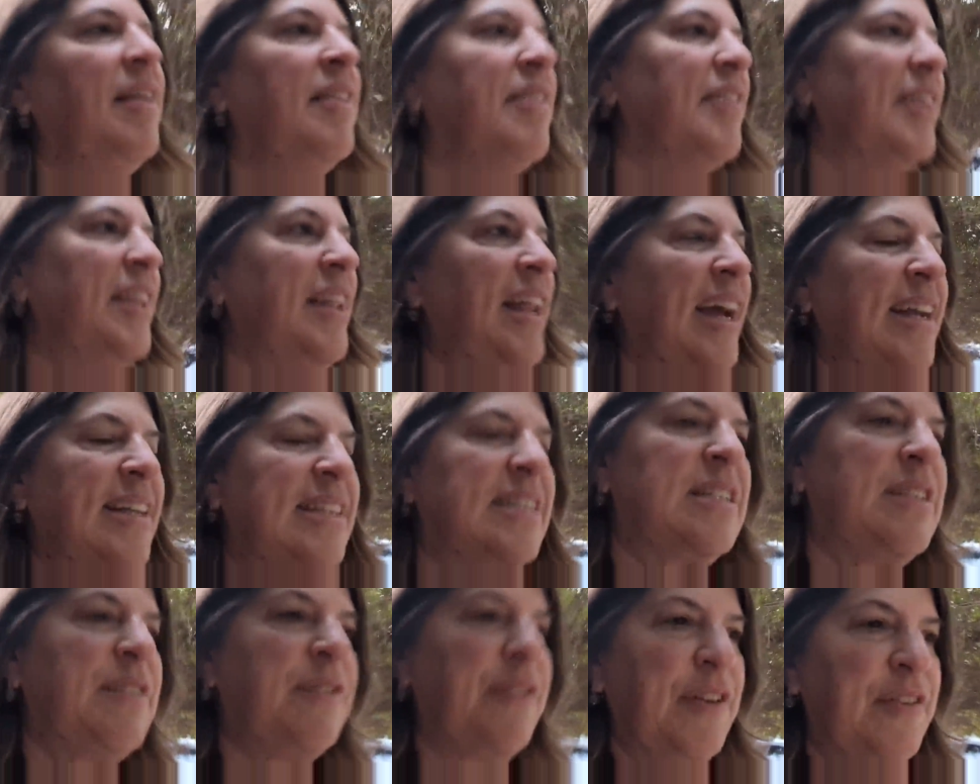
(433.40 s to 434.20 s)
the
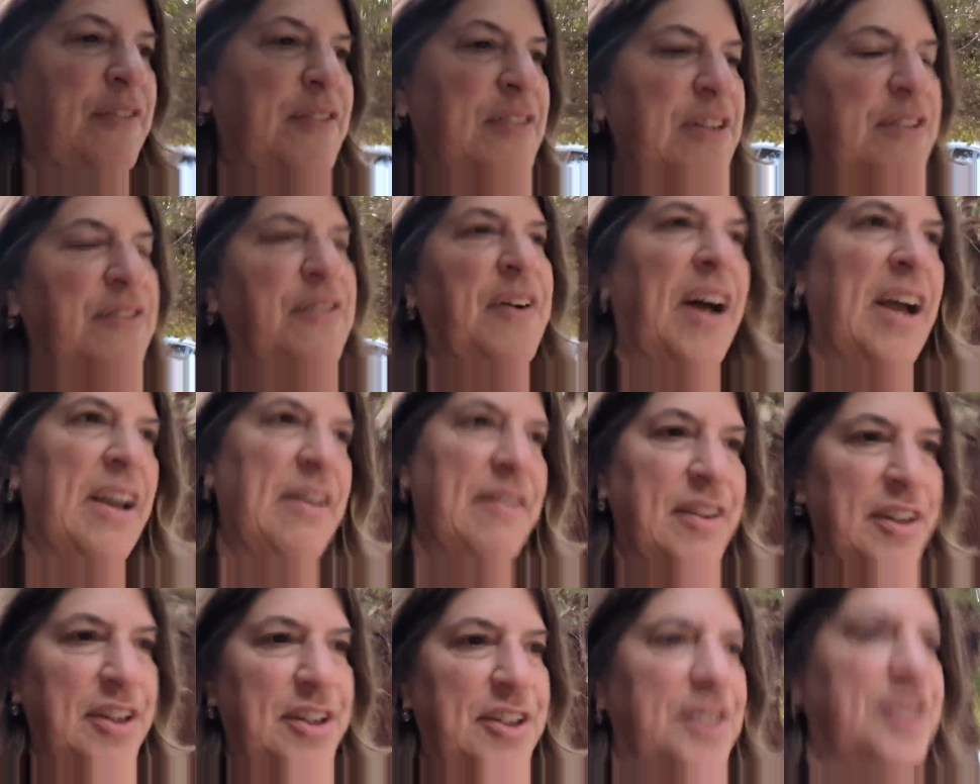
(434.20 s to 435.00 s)
next
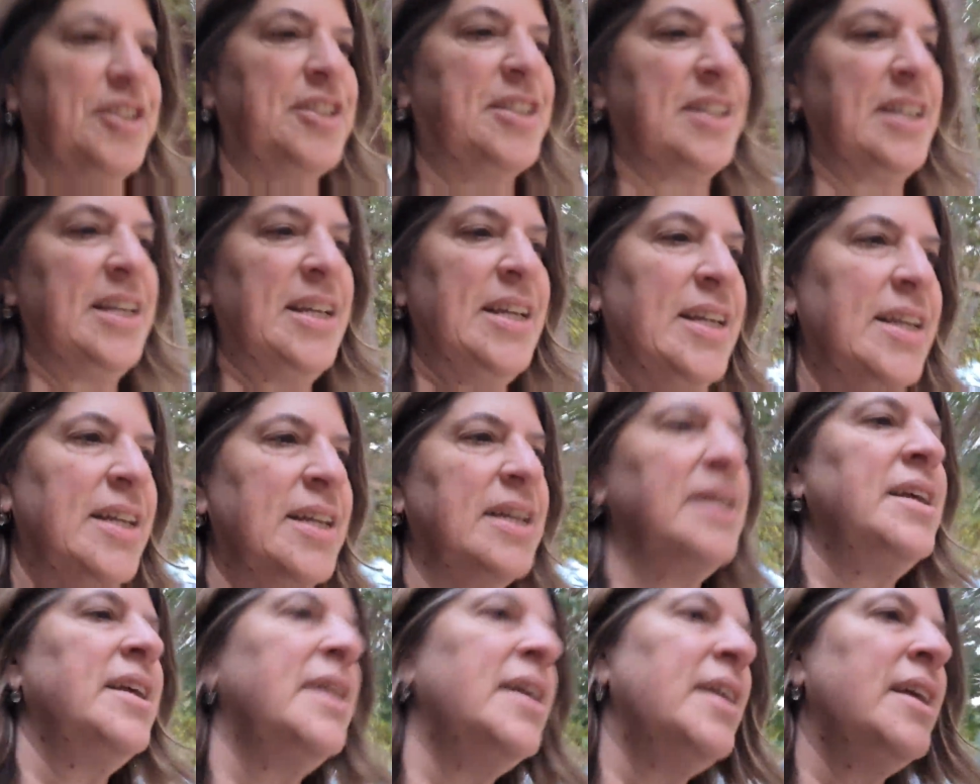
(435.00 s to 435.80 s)
55 years
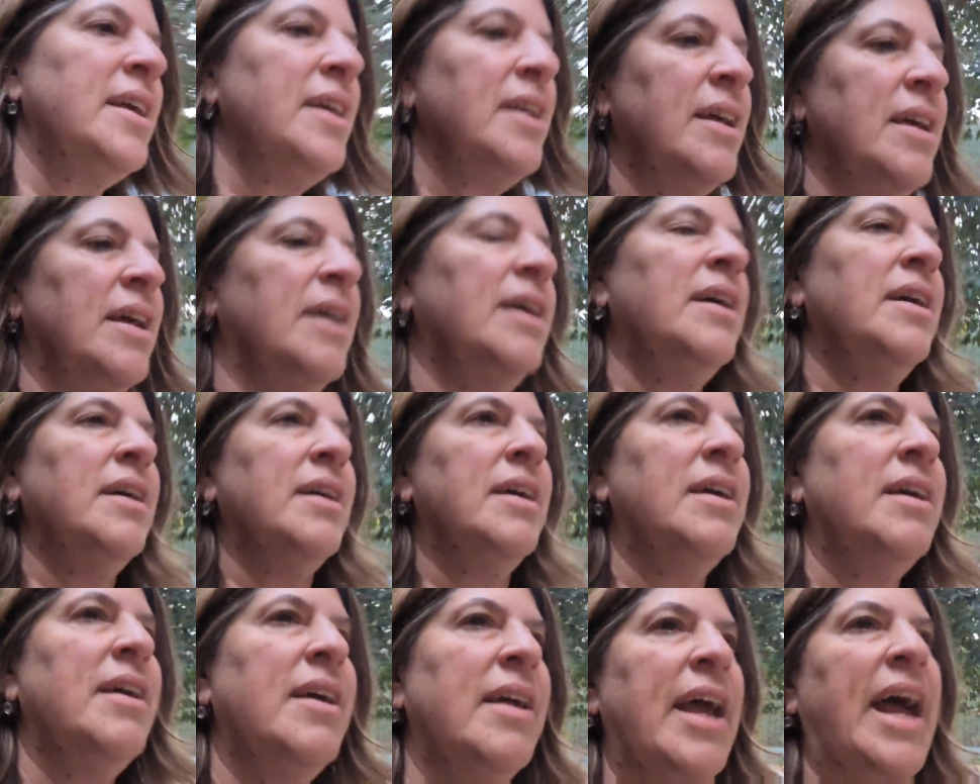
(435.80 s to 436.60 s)

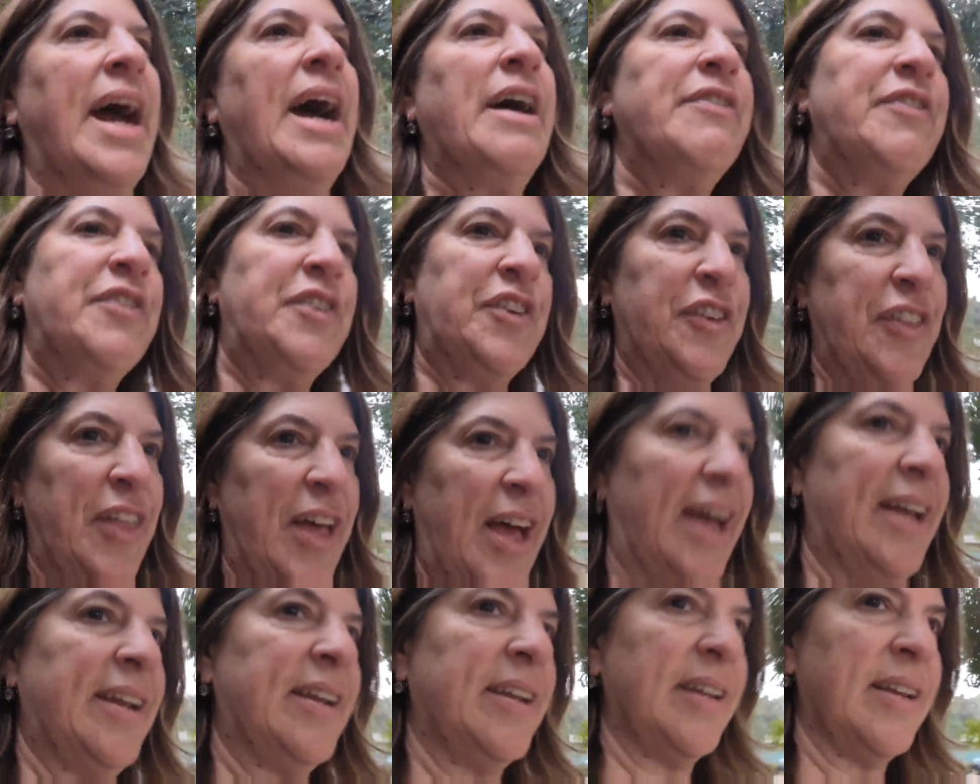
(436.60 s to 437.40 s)
after
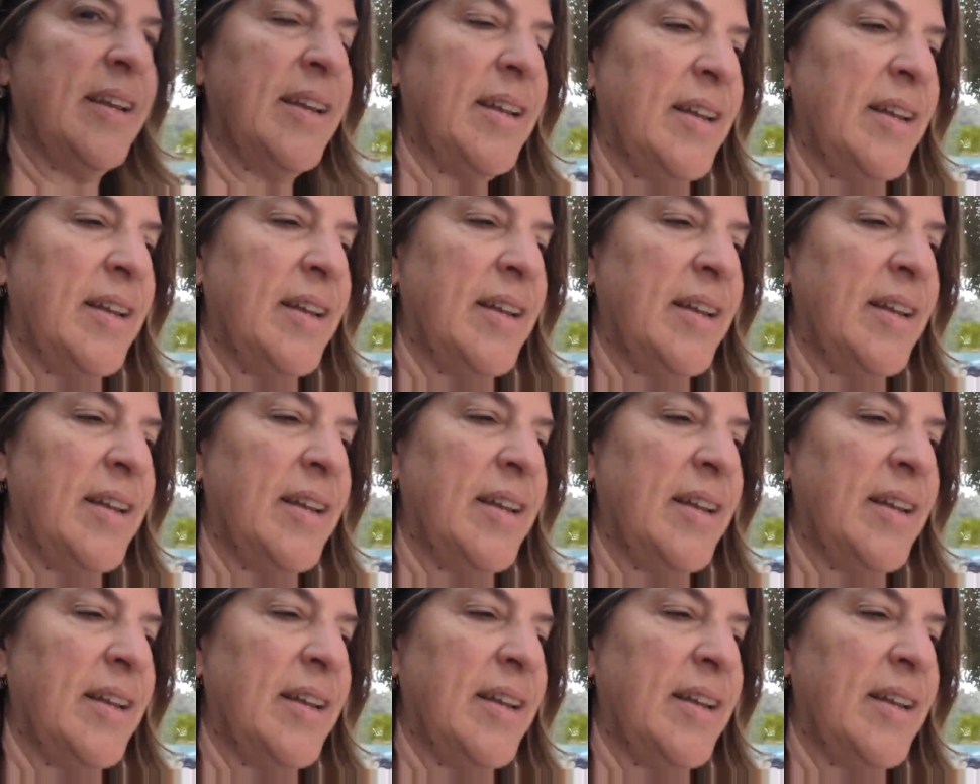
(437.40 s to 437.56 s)
that.